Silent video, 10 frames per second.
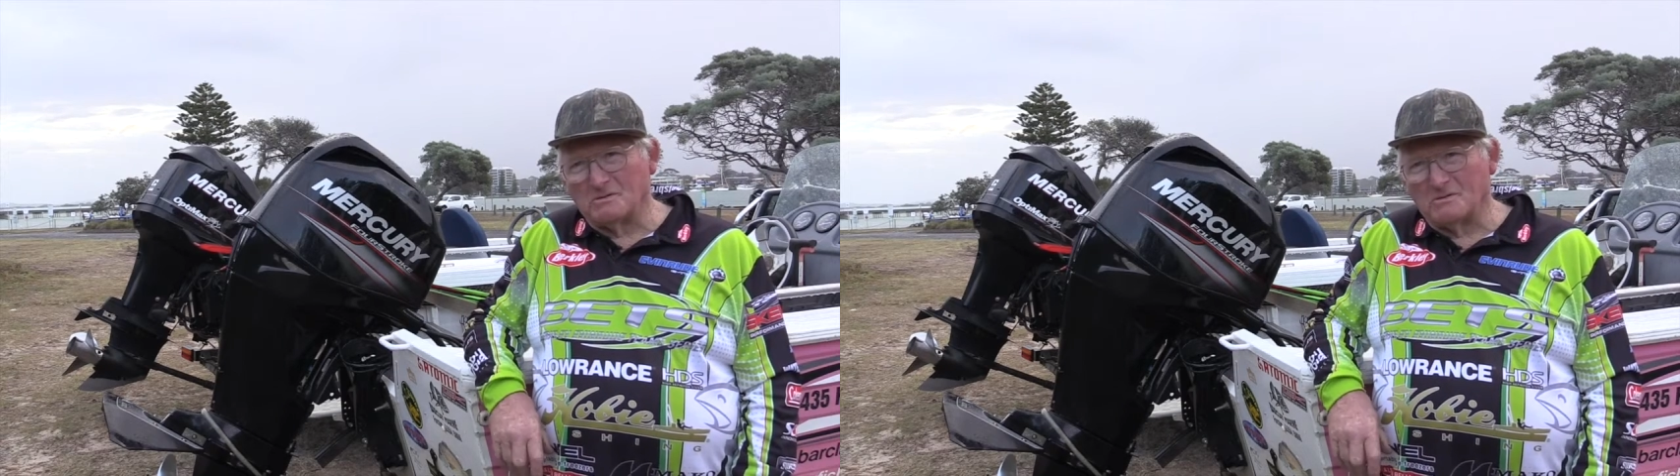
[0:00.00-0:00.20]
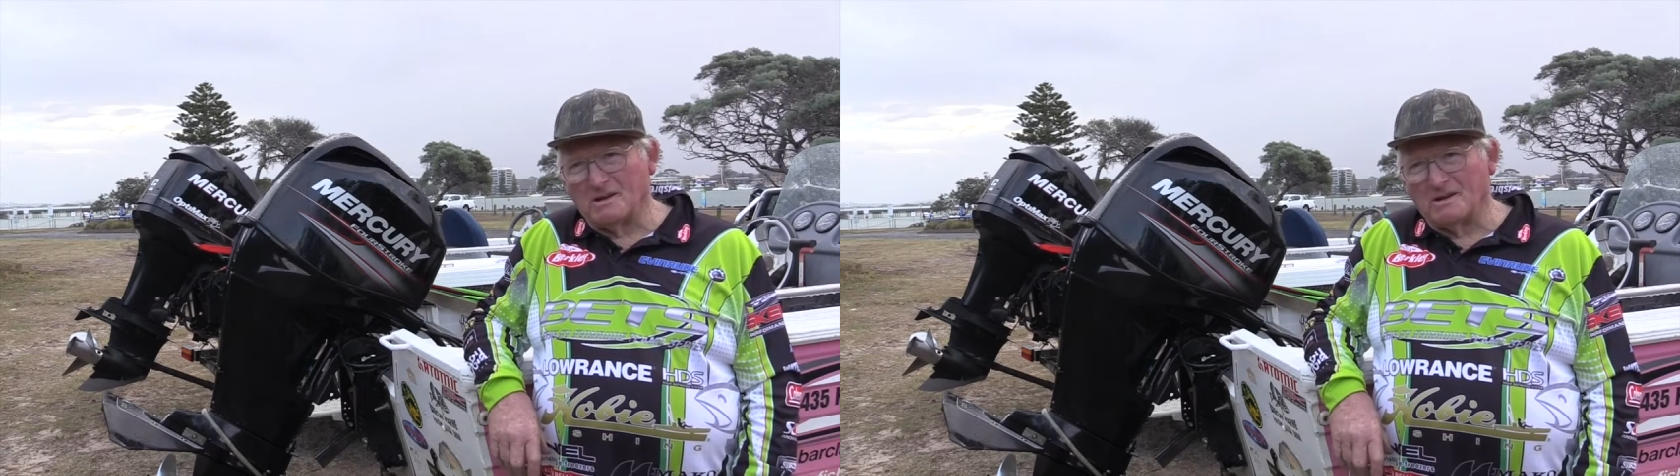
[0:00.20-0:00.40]

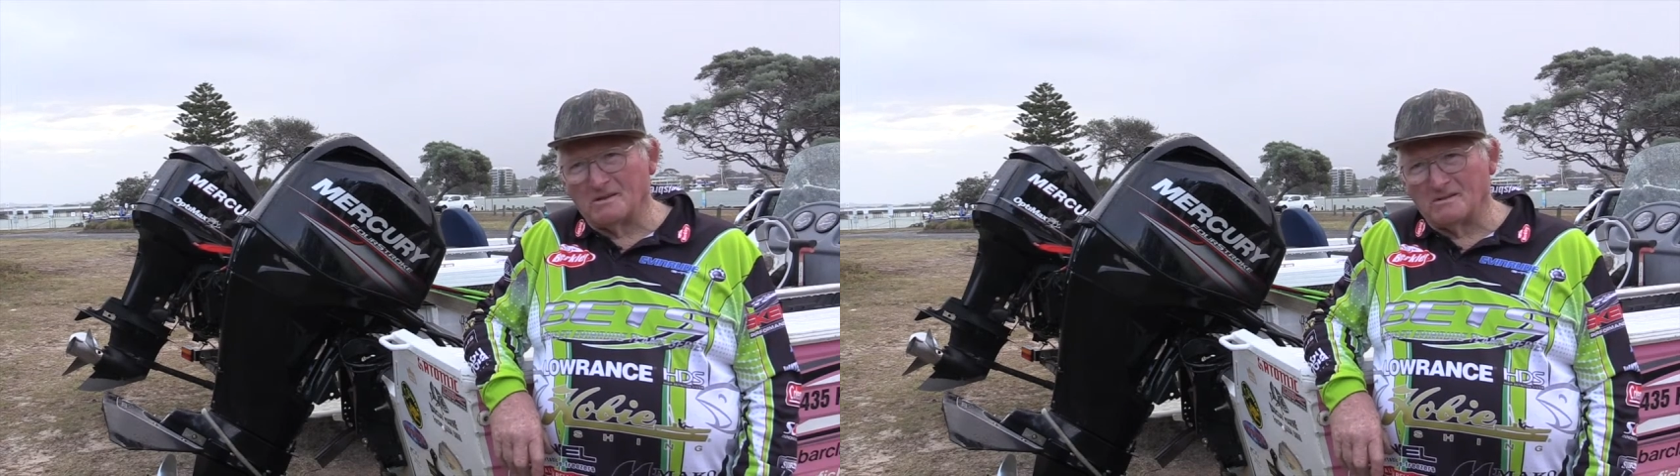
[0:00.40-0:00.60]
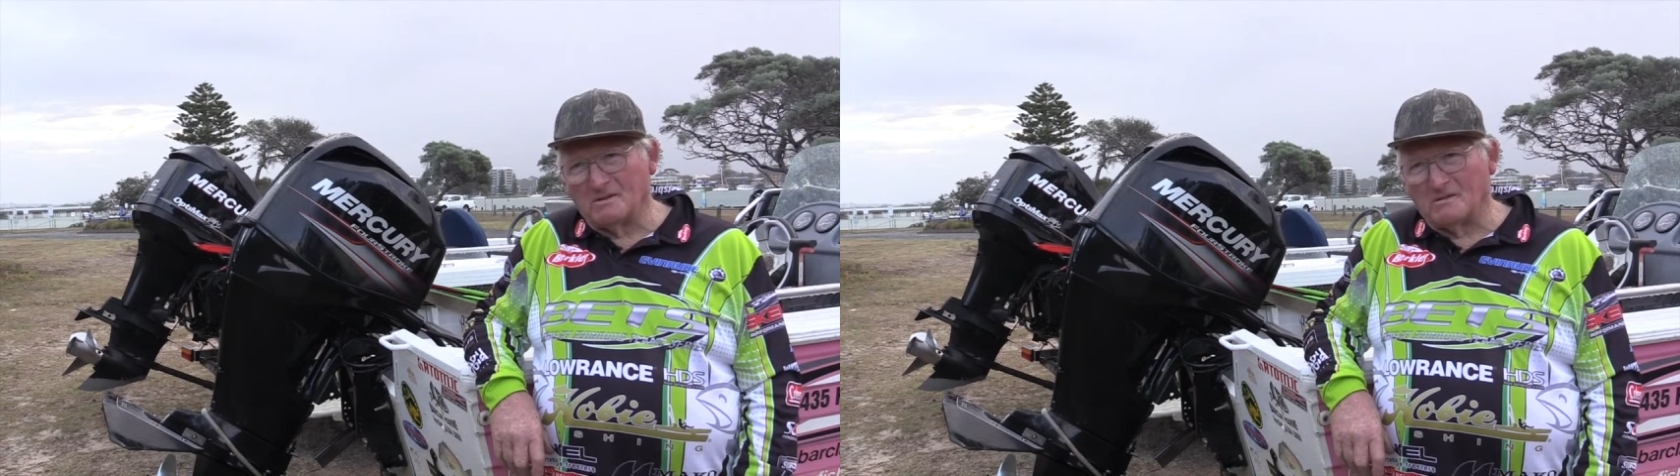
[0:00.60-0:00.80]
to run
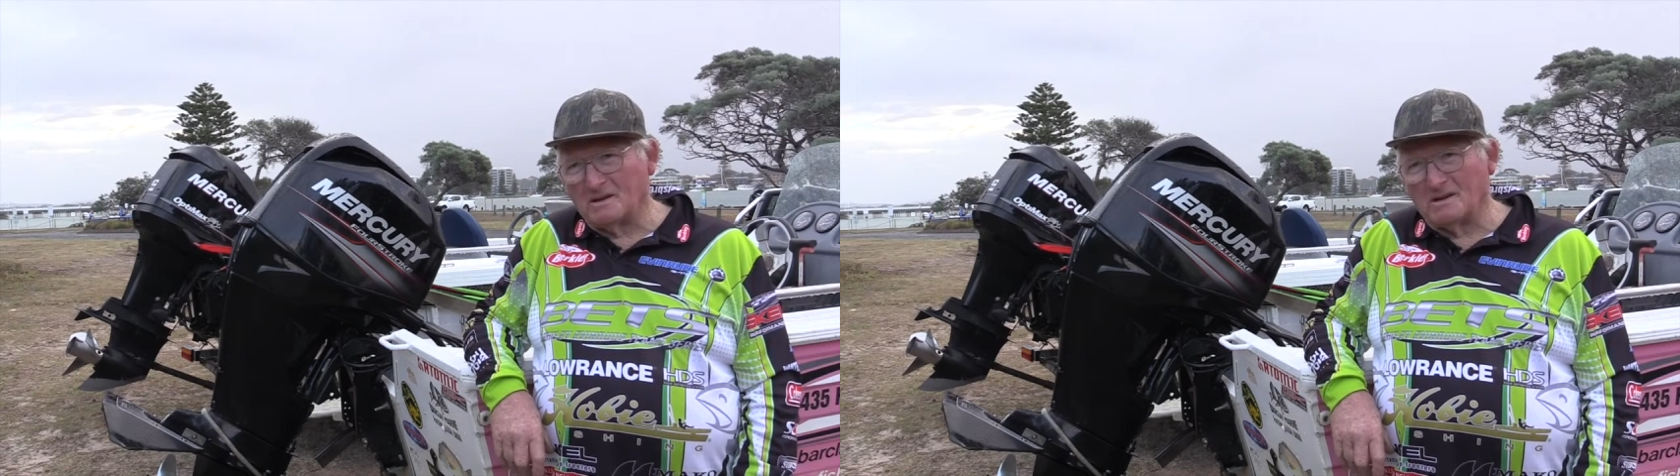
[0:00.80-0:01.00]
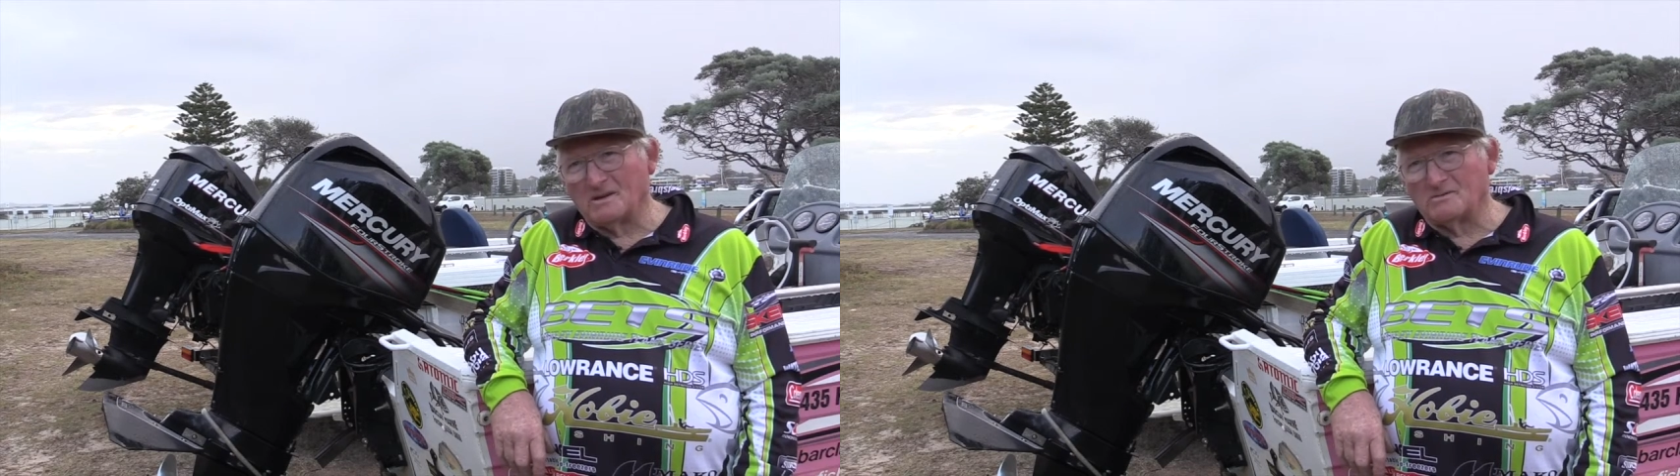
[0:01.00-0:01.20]
and I've
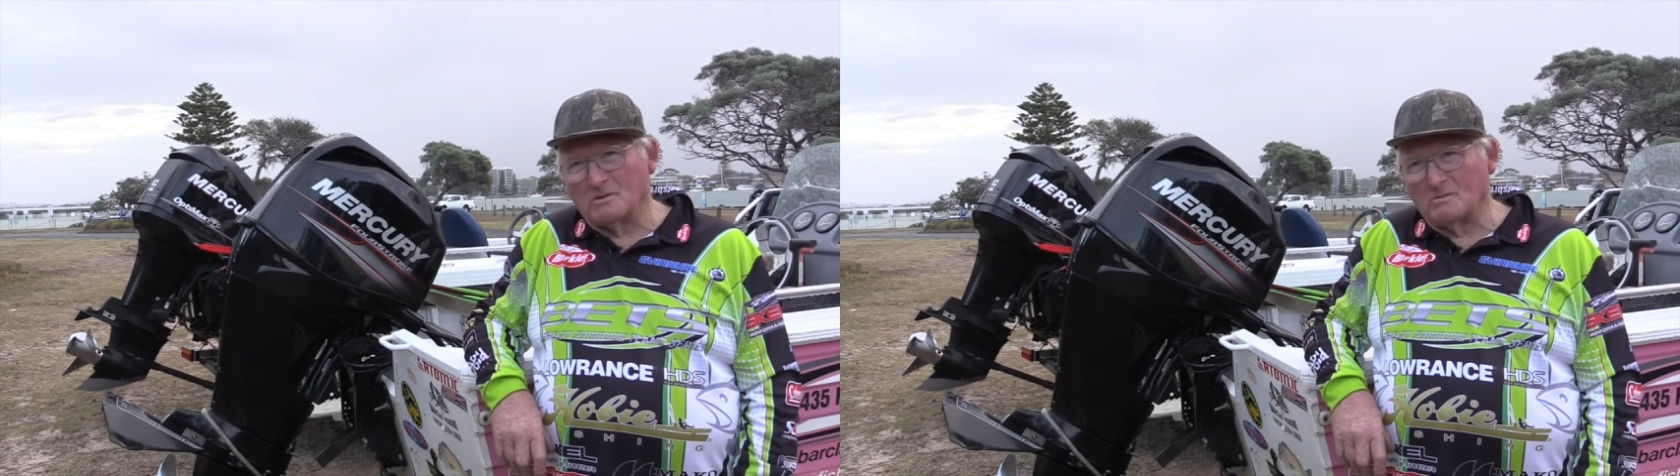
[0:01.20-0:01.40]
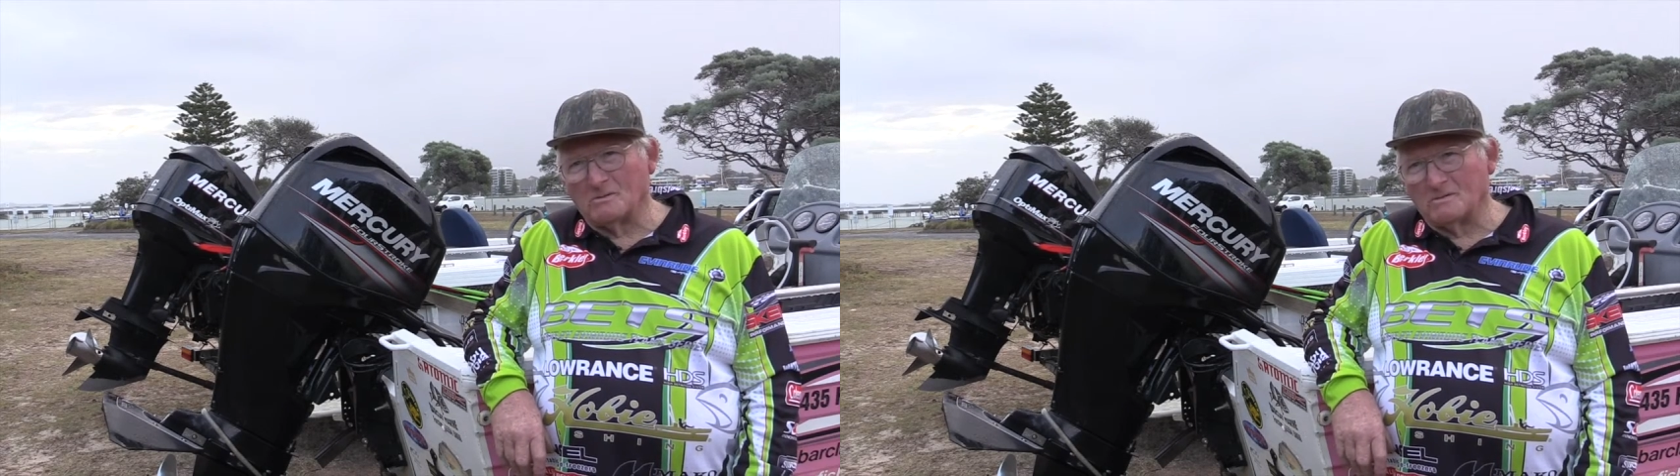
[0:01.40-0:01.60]
had no
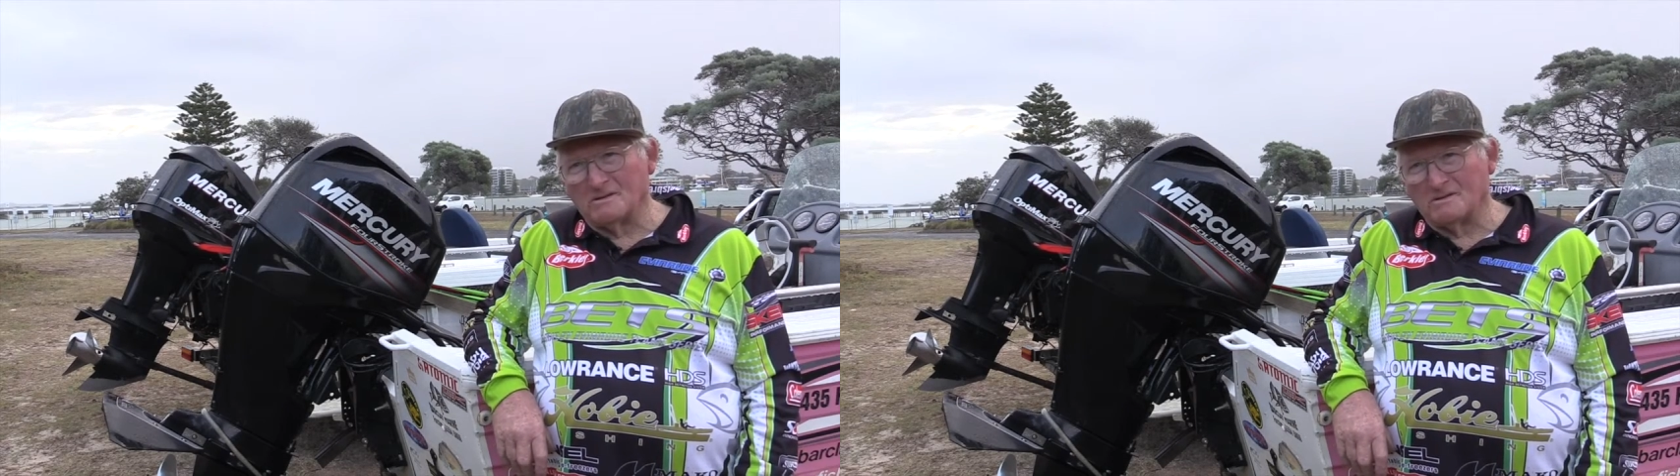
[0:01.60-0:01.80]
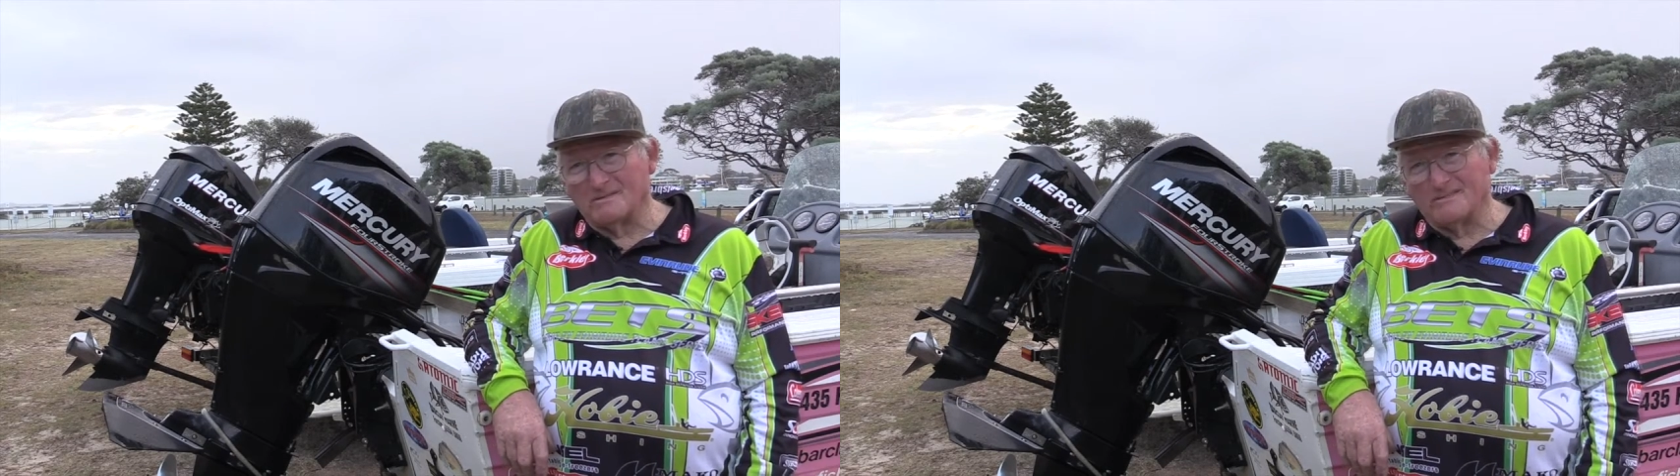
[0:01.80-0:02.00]
trouble with it.